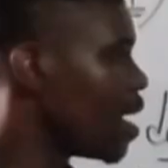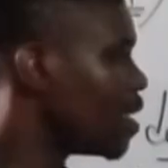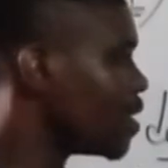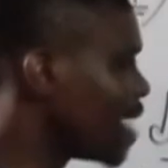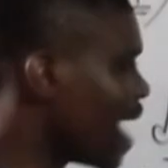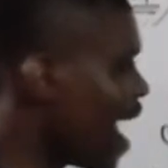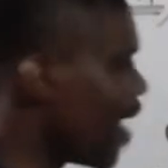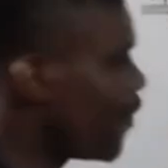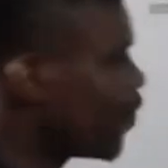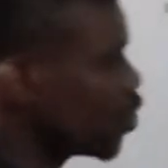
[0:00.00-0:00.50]

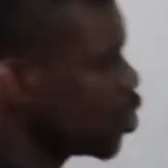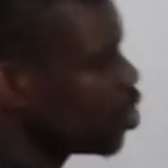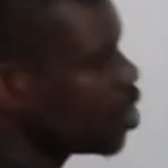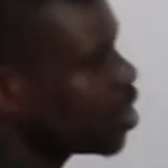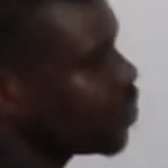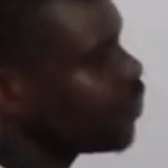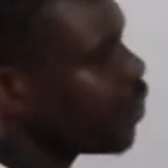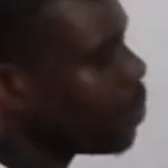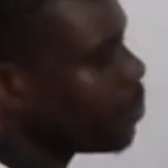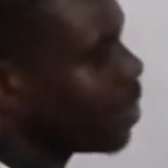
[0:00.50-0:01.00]
Now if you choose
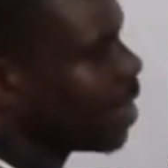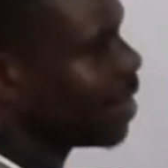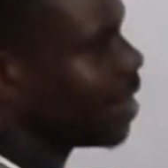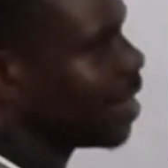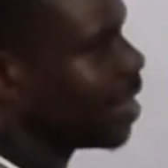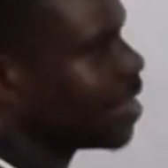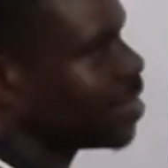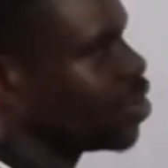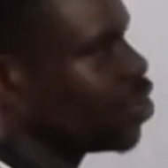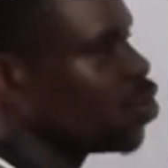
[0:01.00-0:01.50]
this formula
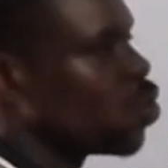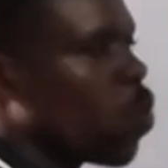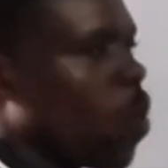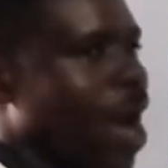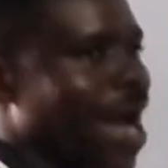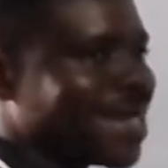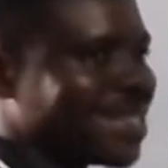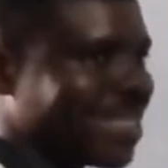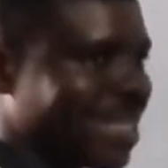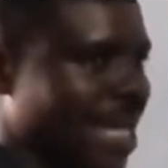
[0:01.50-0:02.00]
here, dy
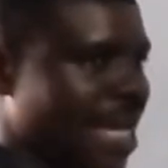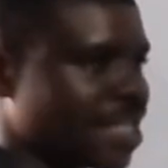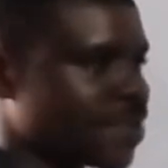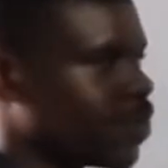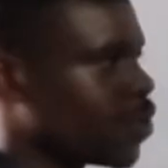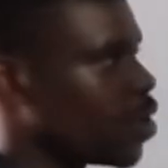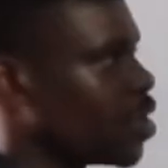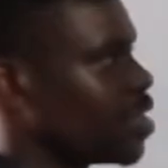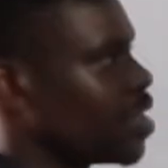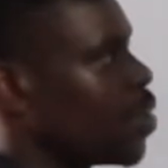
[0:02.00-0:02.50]
dx,
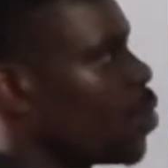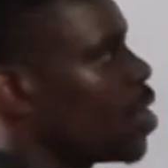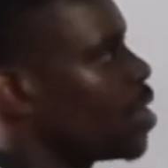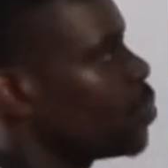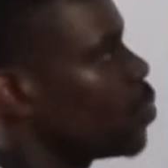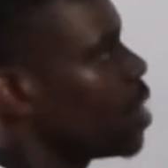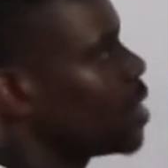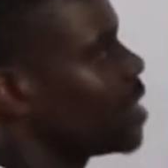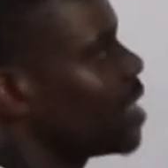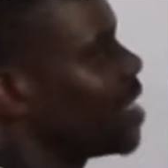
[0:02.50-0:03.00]
because say
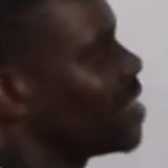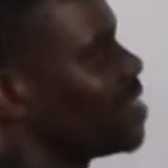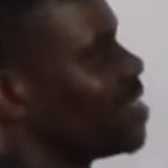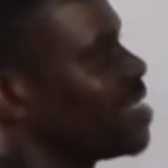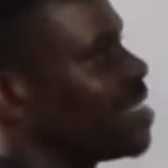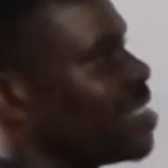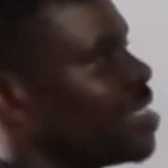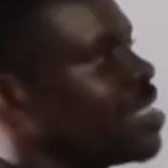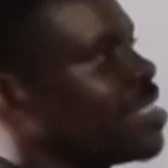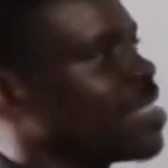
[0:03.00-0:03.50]
when you say
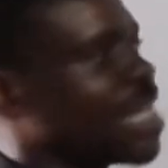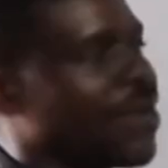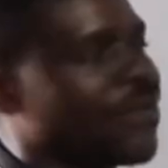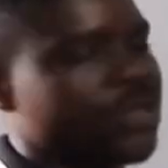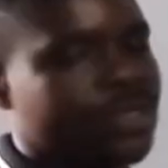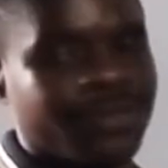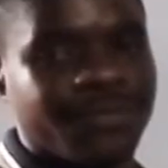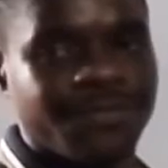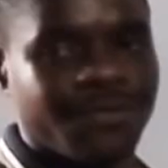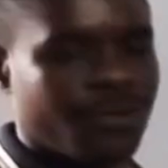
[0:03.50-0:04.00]
the
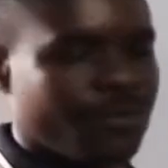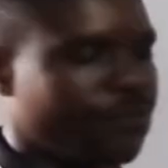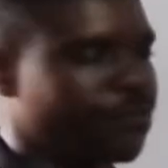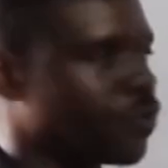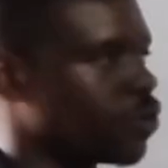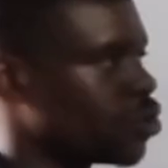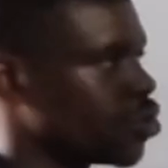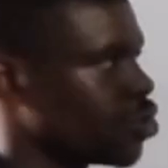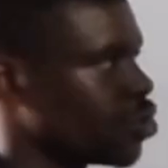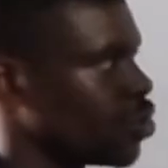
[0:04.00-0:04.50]
derivative
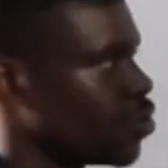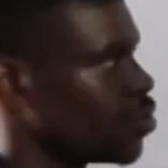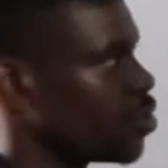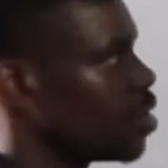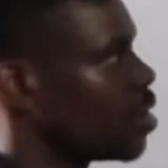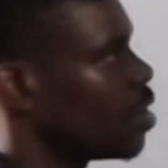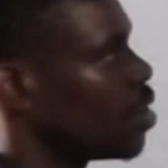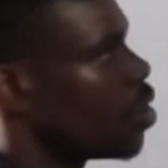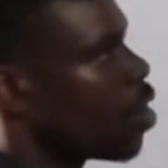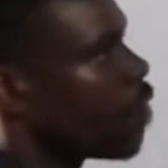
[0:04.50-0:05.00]
function
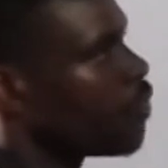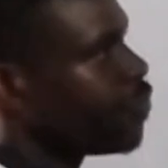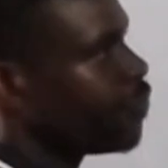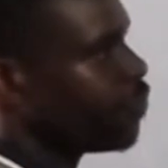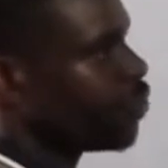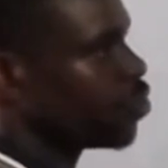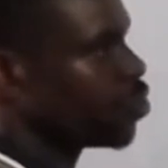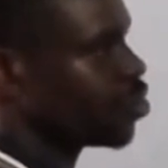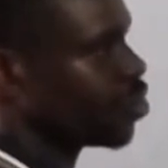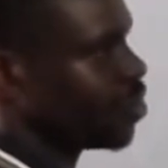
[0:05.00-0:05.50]
of the
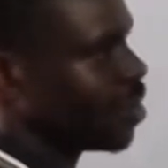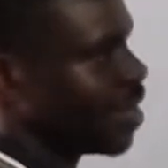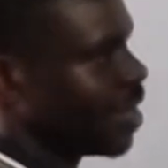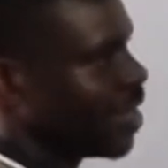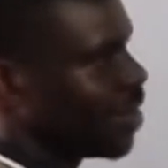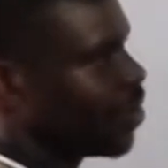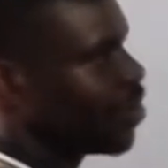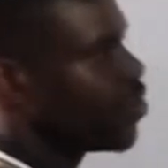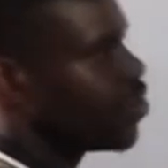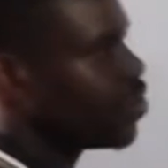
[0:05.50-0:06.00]
function
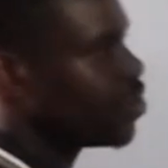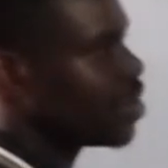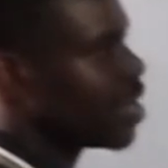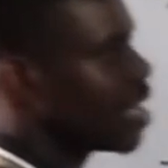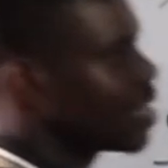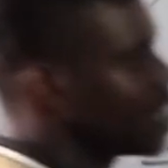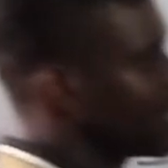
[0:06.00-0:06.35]
here, you now